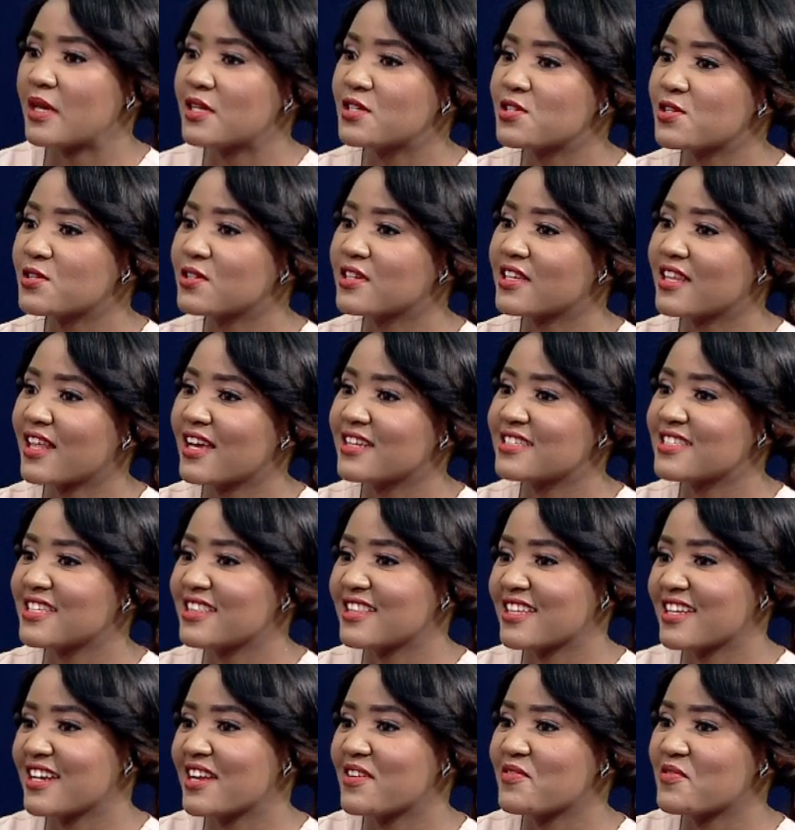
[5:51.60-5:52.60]
mentioned that
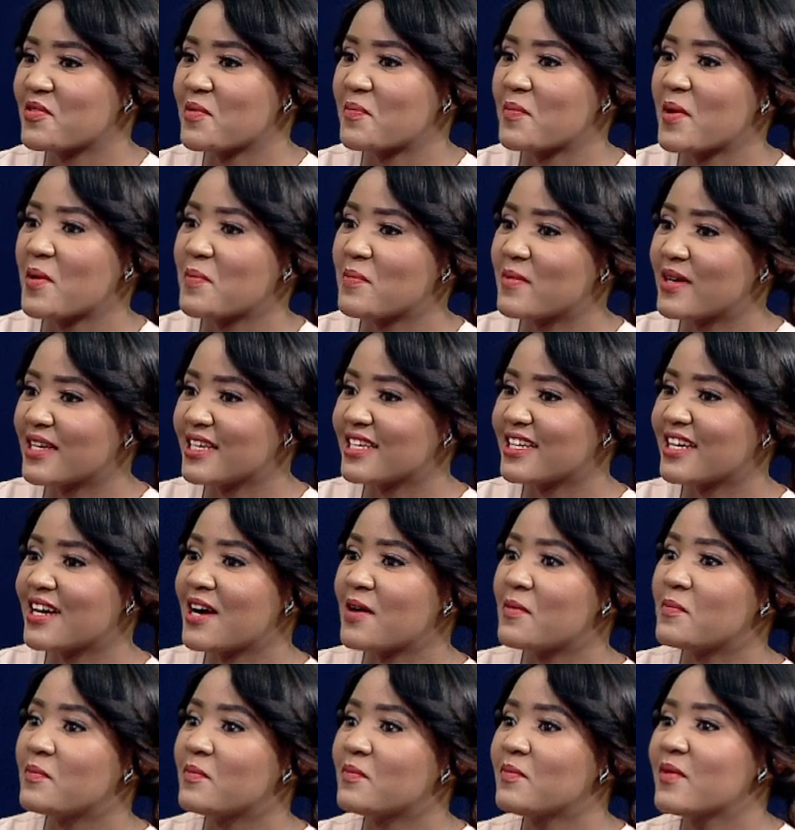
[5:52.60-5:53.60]
and then I've remembered
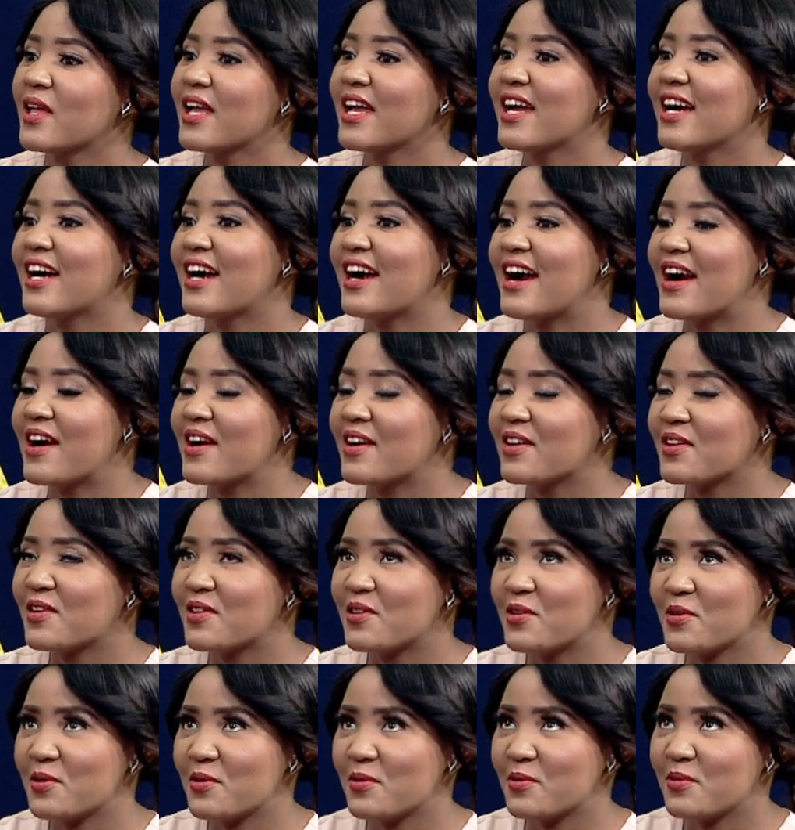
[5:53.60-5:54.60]
um, uh,
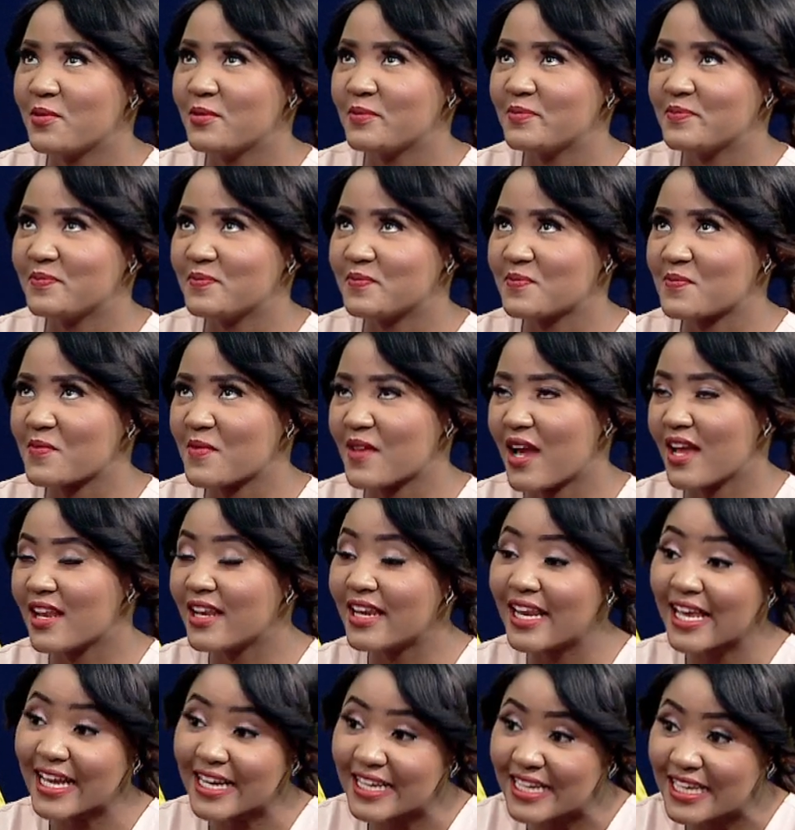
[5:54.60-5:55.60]
you
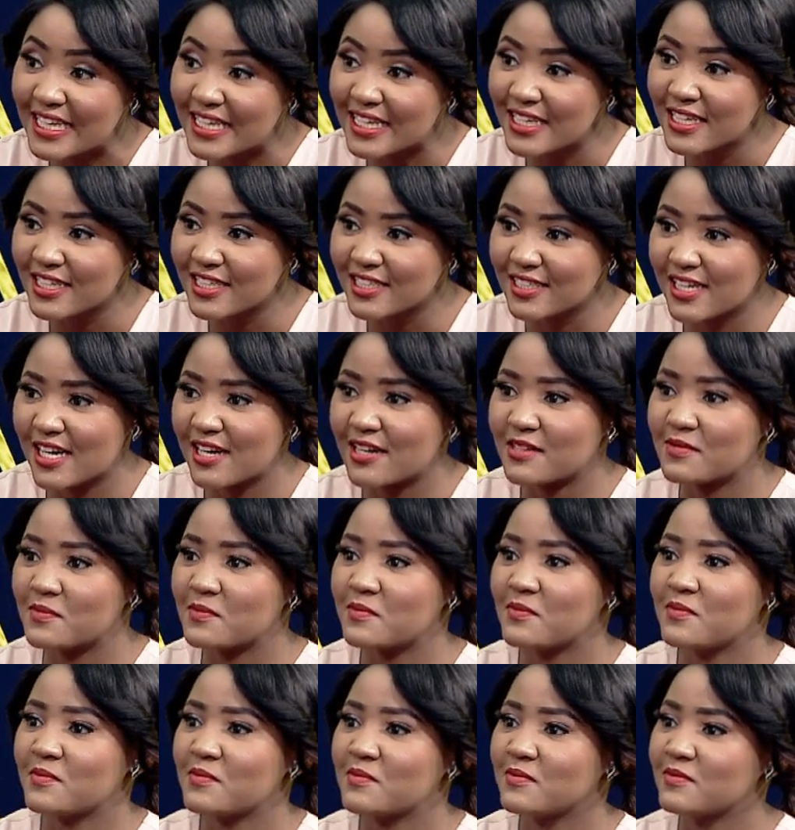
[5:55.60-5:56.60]
lately,
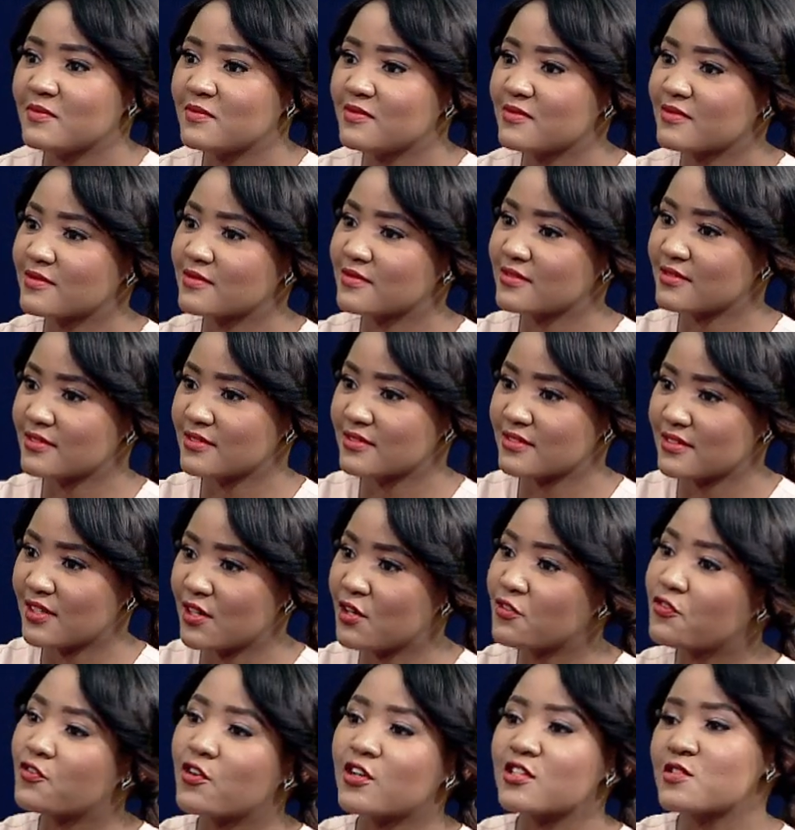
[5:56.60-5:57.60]
um,
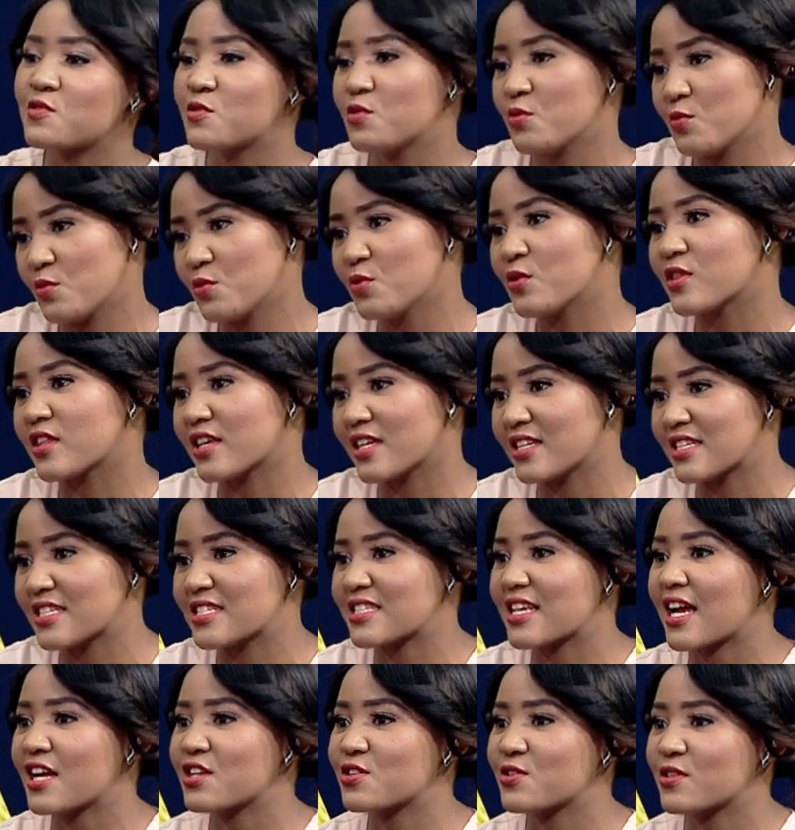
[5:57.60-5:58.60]
of course, you know the
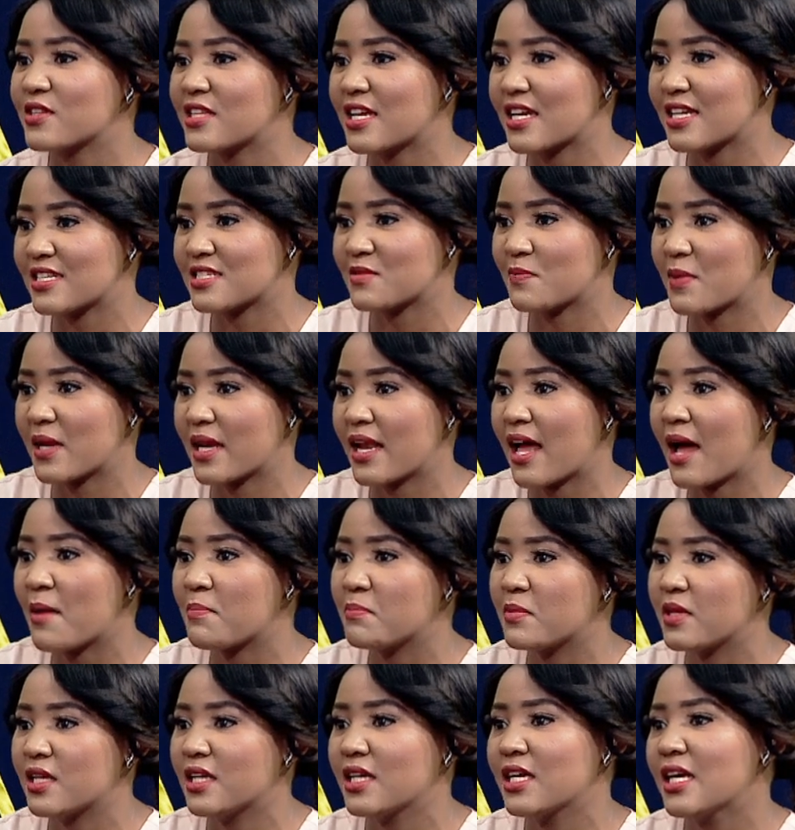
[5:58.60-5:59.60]
discussion that has been
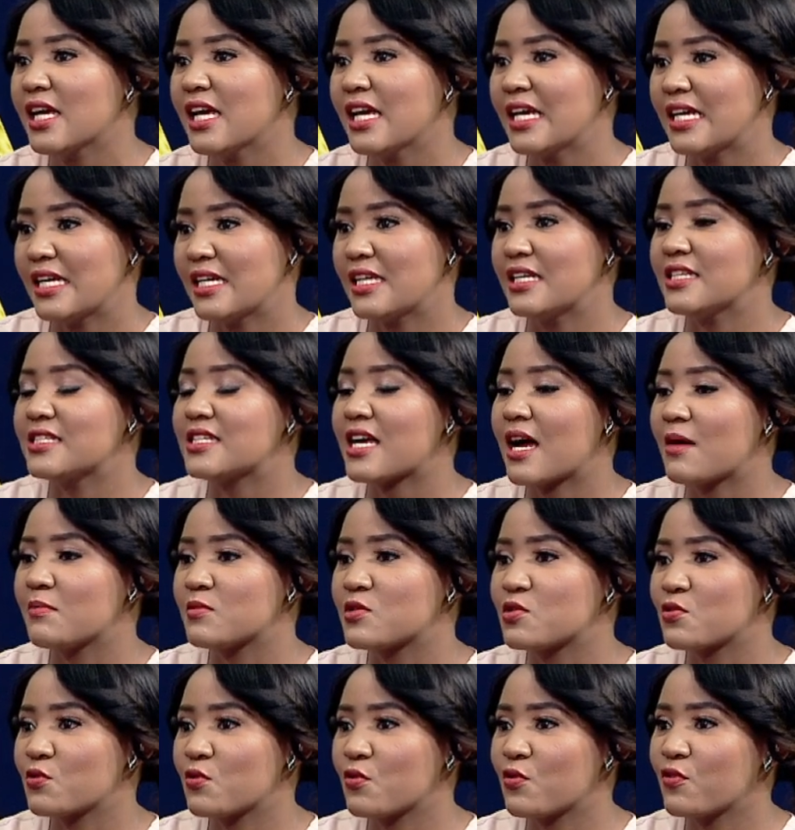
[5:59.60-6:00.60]
happening in
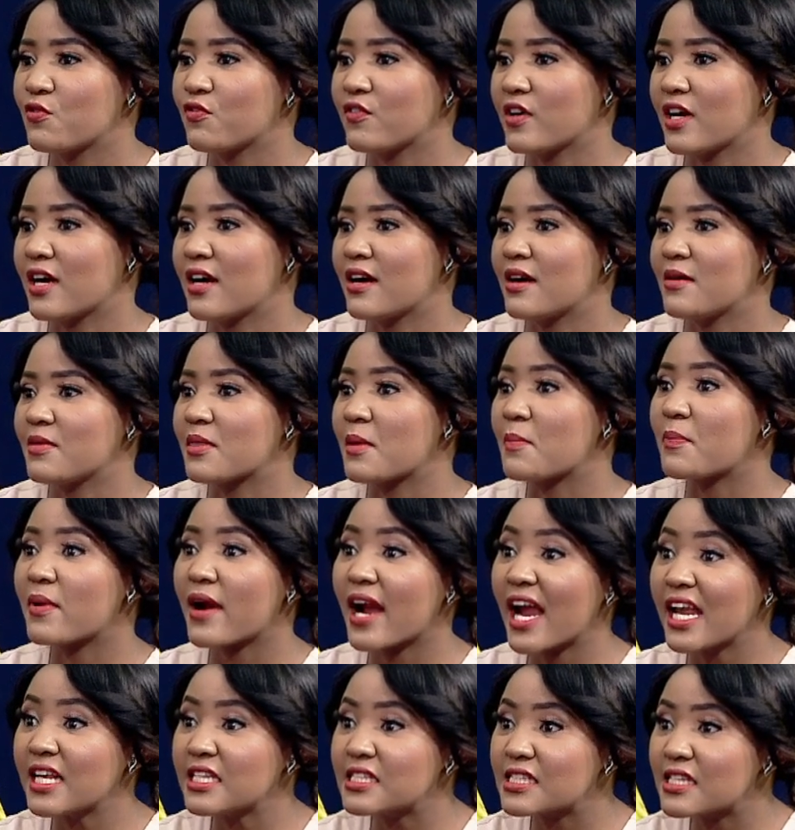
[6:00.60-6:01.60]
terms of uh, the
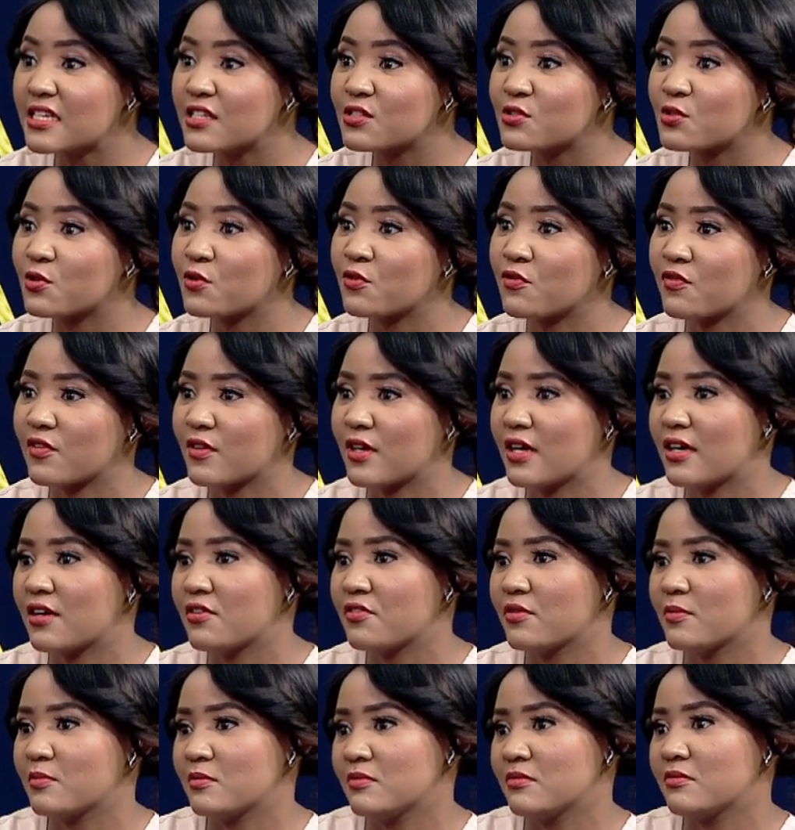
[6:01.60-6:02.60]
prices of
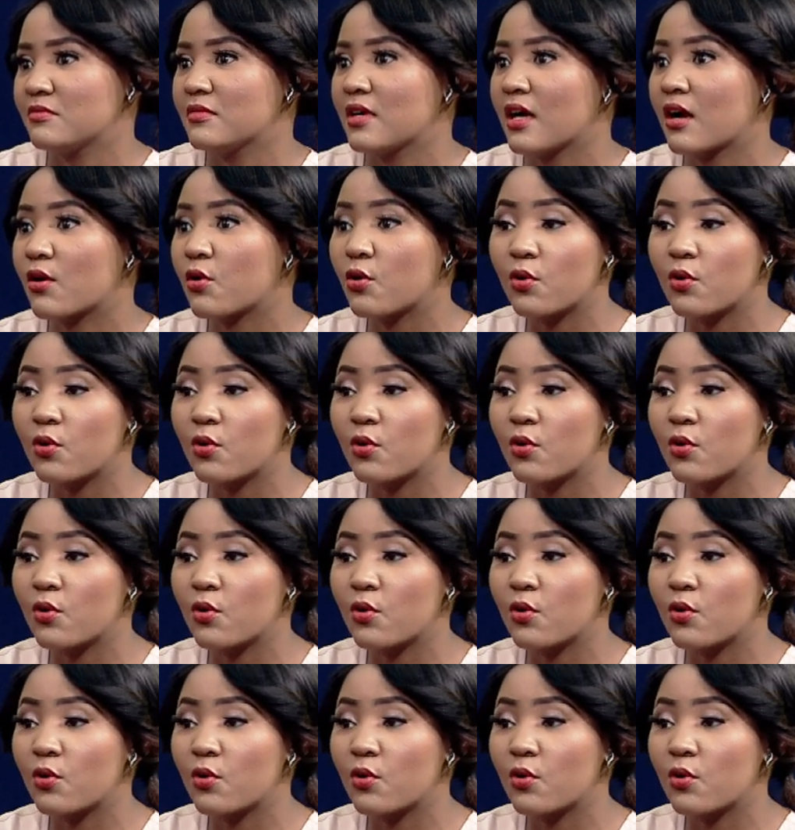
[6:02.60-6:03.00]
uh, the